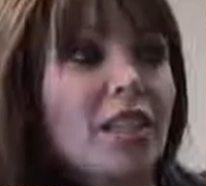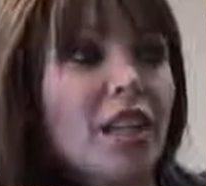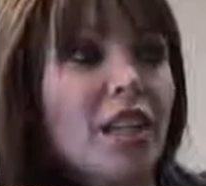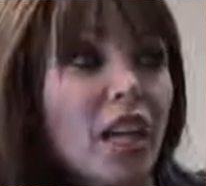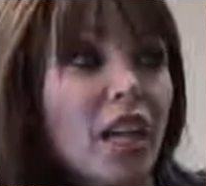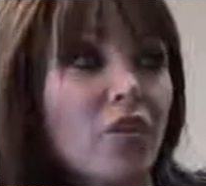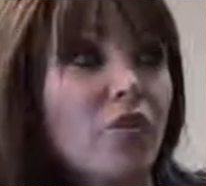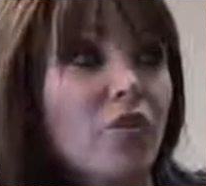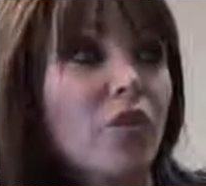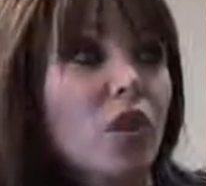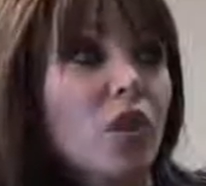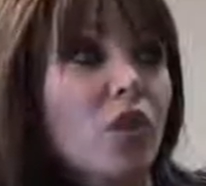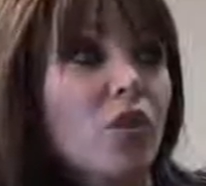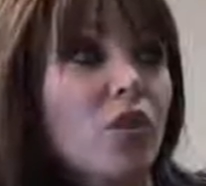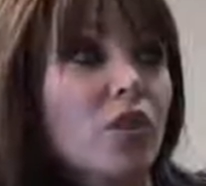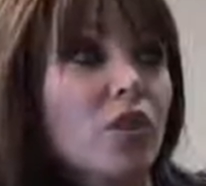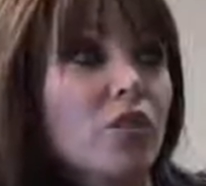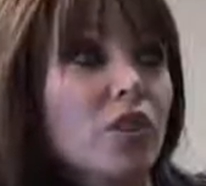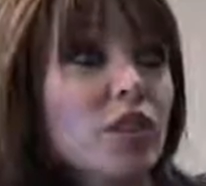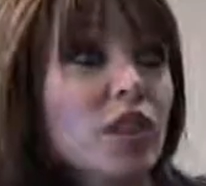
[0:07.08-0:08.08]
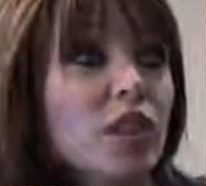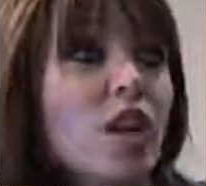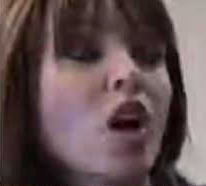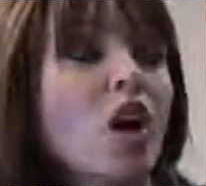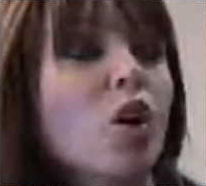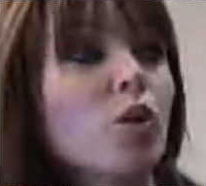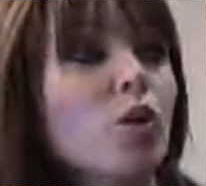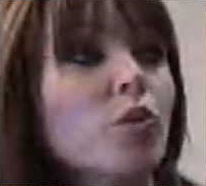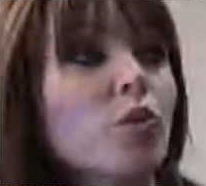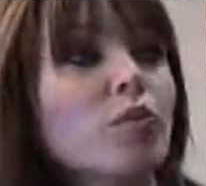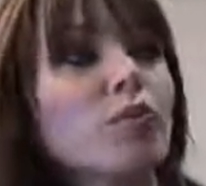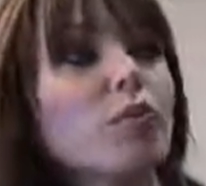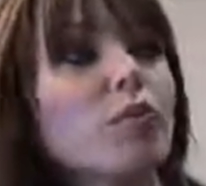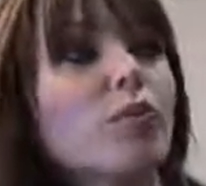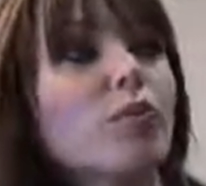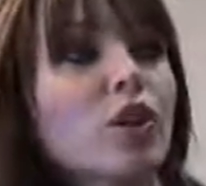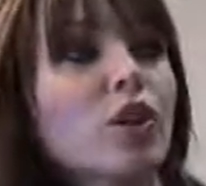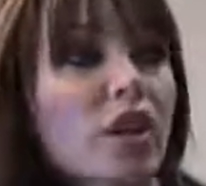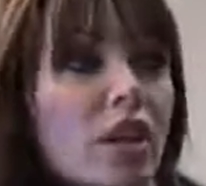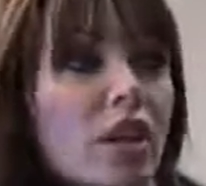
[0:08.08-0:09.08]
get involved in the whole
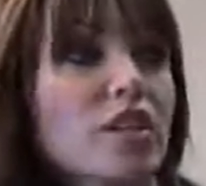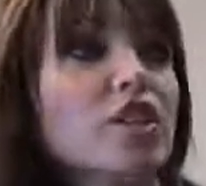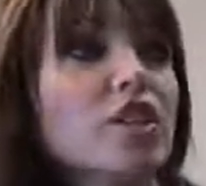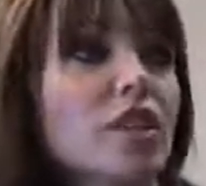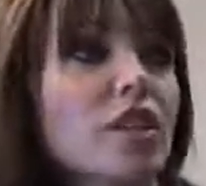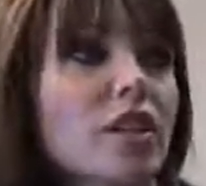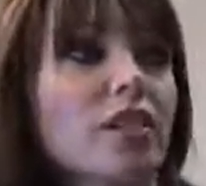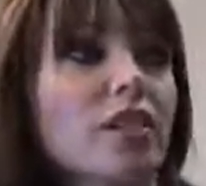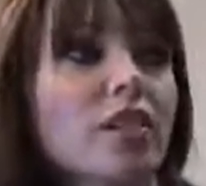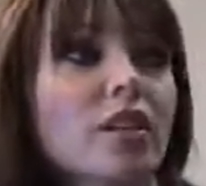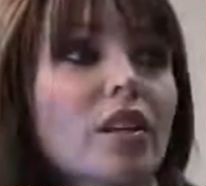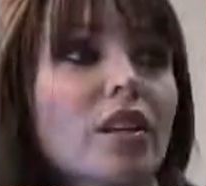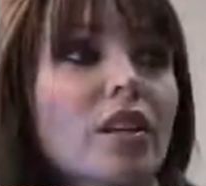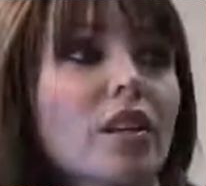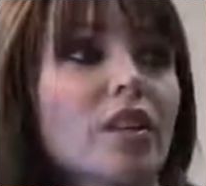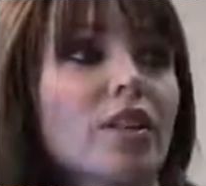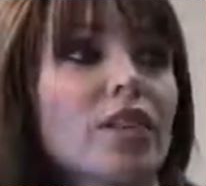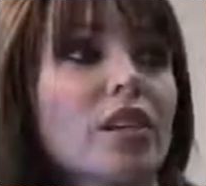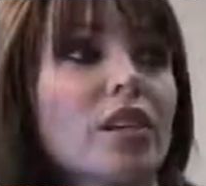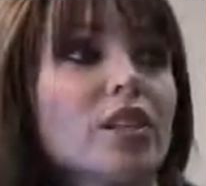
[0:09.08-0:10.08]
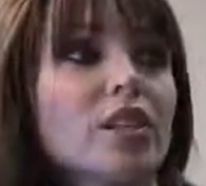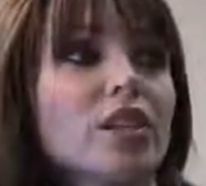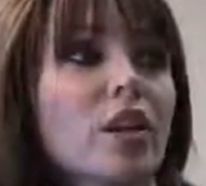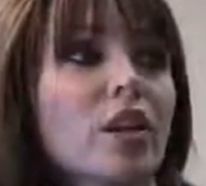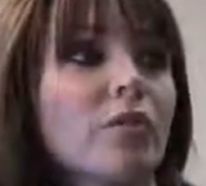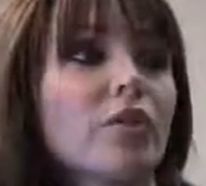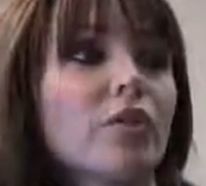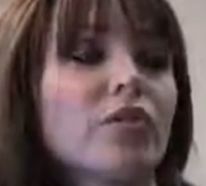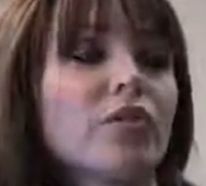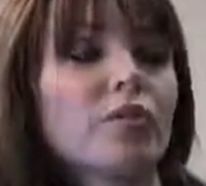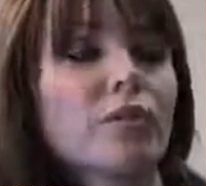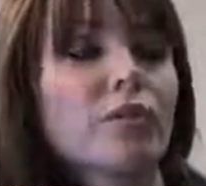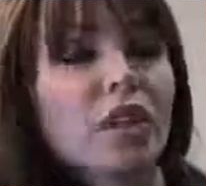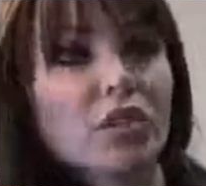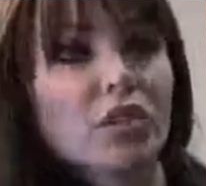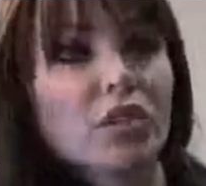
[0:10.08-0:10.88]
production of each number from the